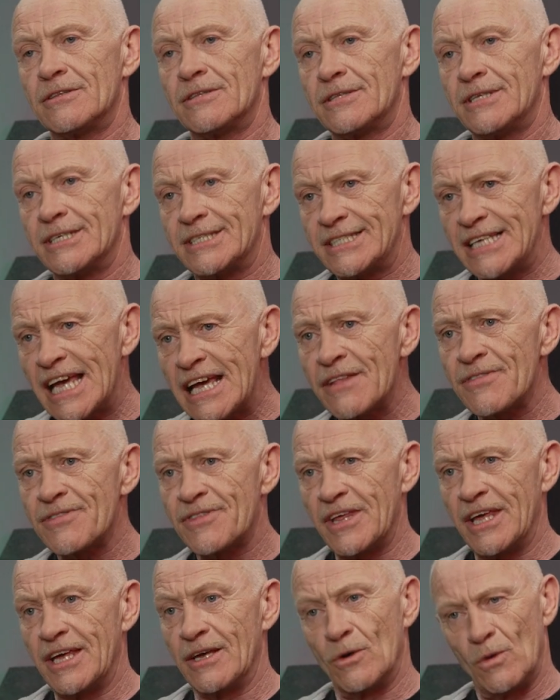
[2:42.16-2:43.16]
The second
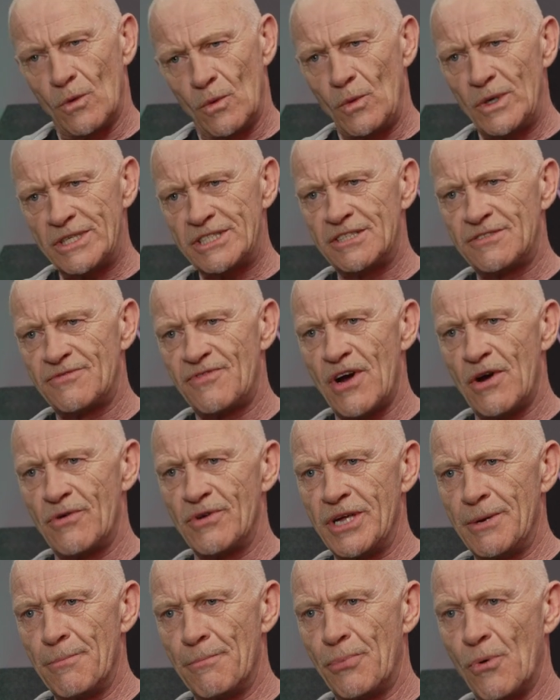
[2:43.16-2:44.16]
thing, which is
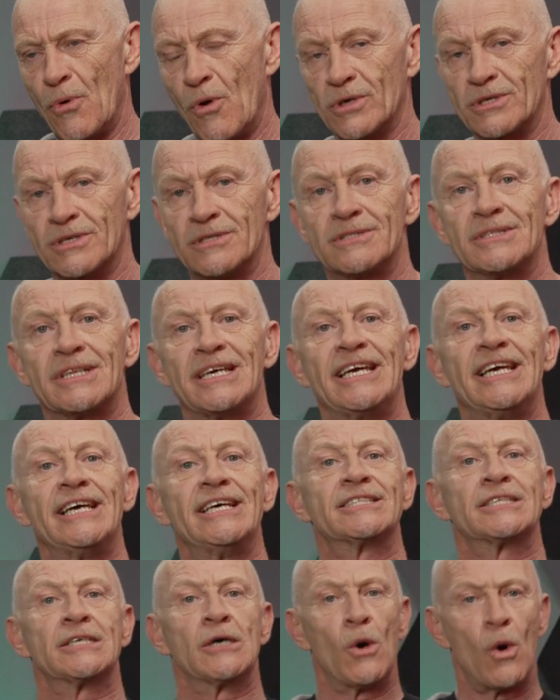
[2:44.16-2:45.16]
very important,
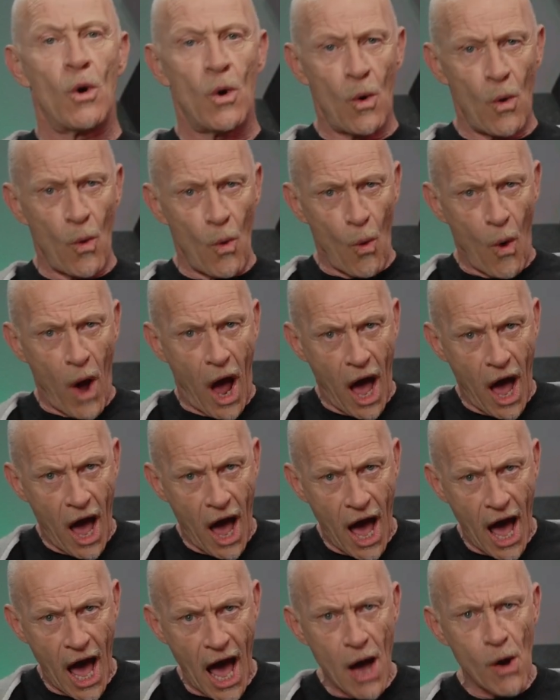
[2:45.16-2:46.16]
is
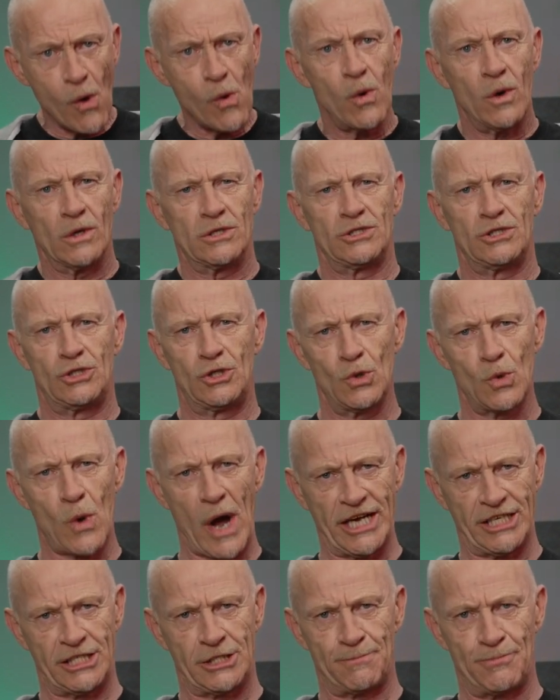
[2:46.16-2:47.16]
how do
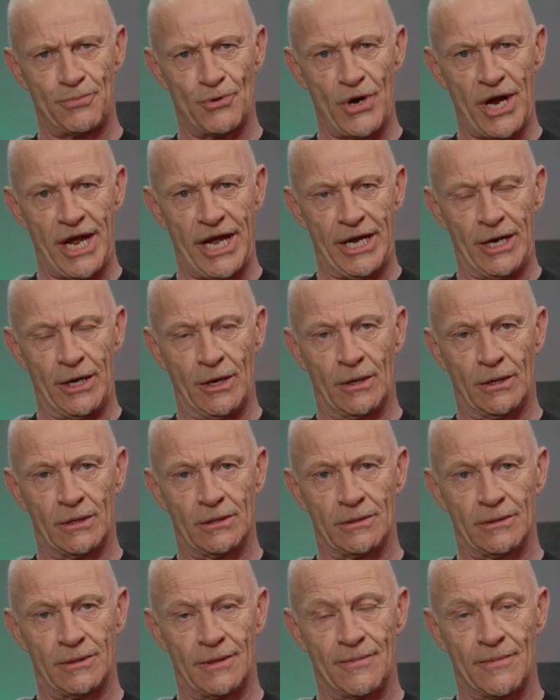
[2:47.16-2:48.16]
I spray?
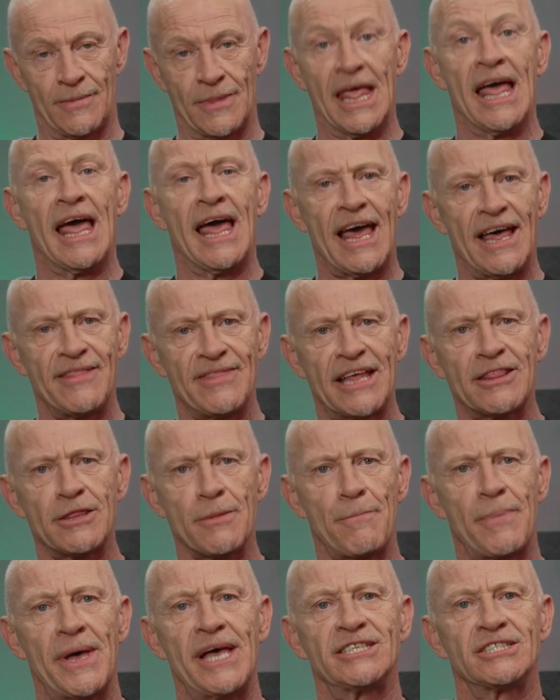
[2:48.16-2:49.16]
And that
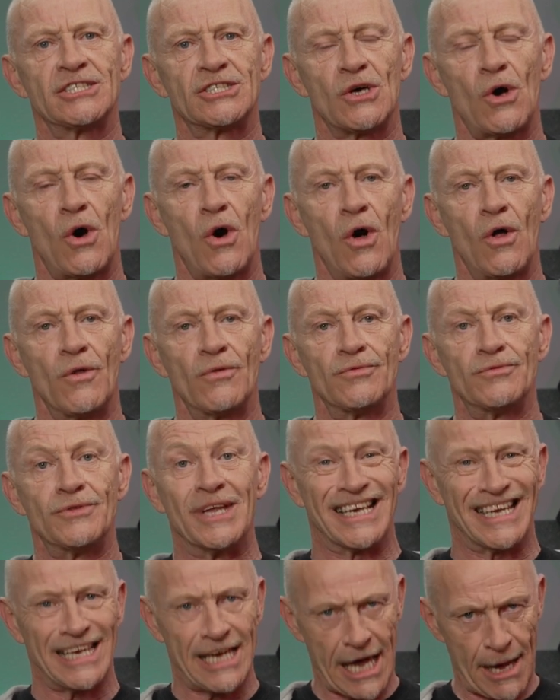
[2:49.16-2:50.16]
depends on
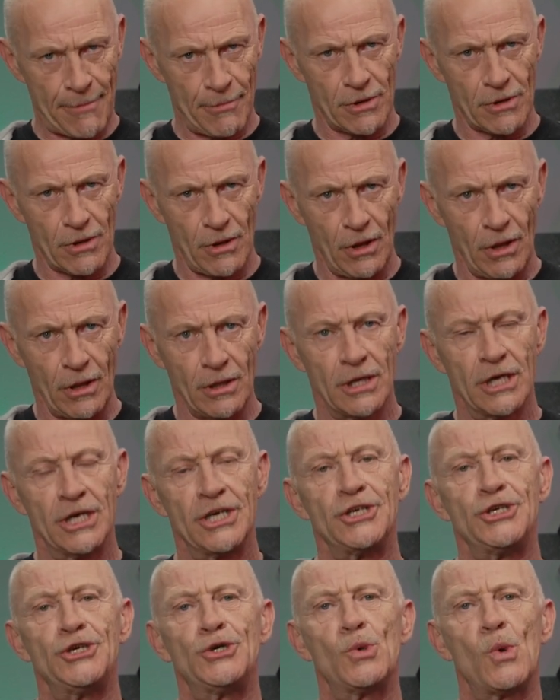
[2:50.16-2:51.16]
the chemical
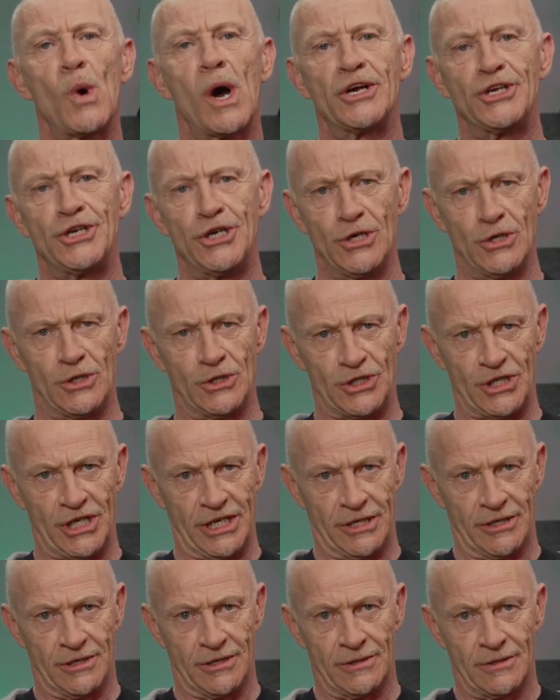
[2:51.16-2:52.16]
you are
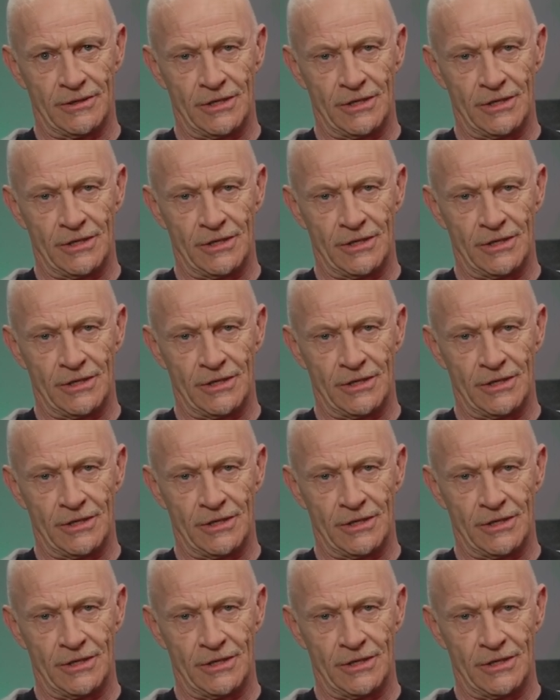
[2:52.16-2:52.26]
using.